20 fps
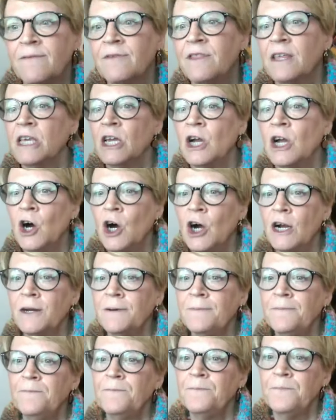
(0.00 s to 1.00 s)
of the yarn.
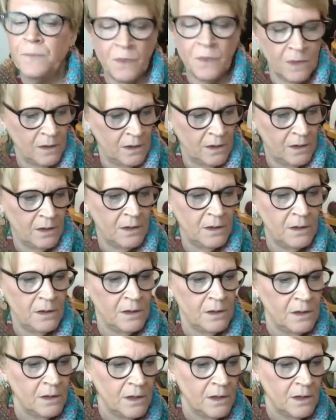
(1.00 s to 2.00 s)

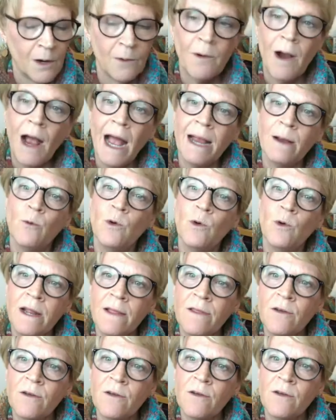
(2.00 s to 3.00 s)
All right, what
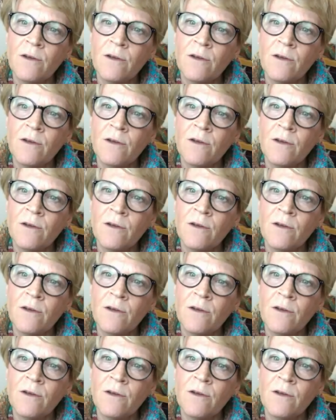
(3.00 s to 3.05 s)
other